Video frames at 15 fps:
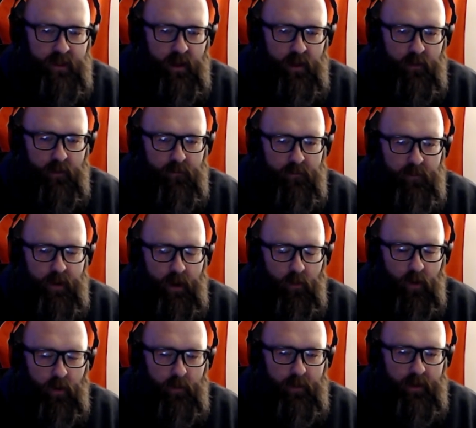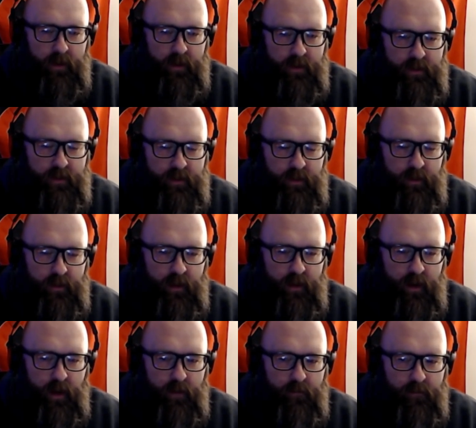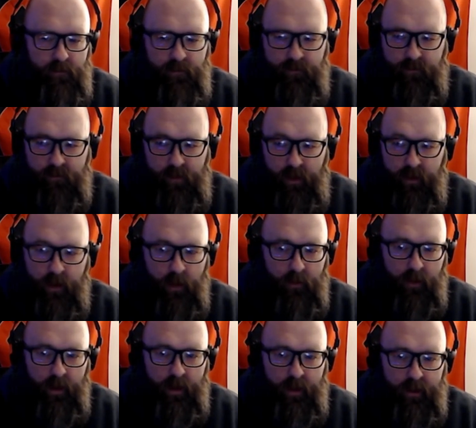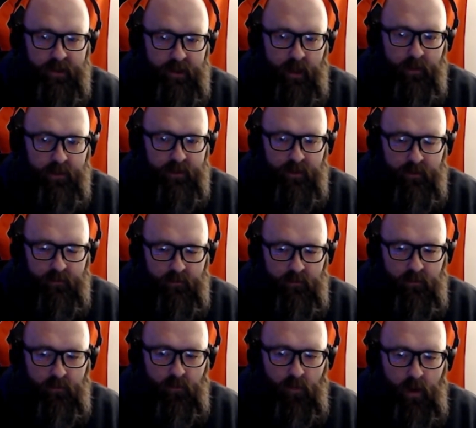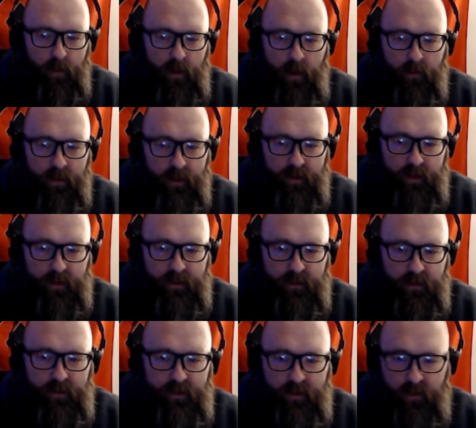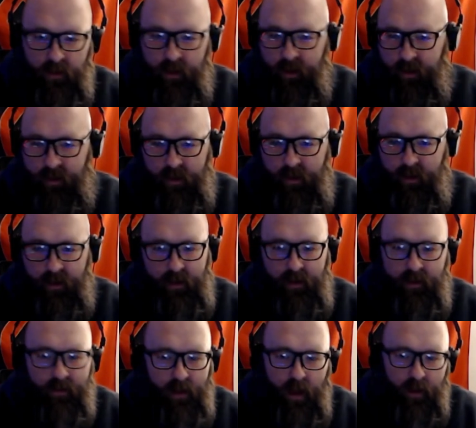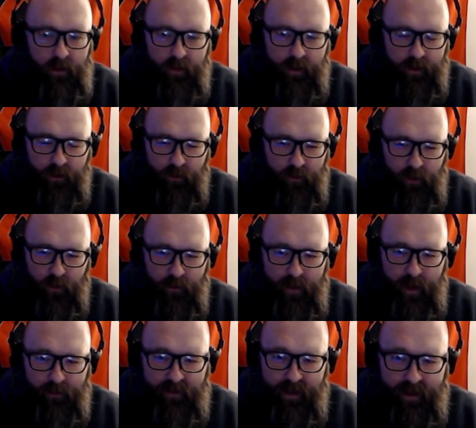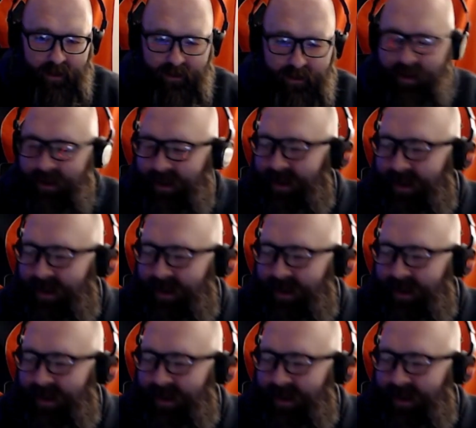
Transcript: on network pen testing and I ended up landing a job as a web app pen tester. So like now there ain't no roadmap to anything.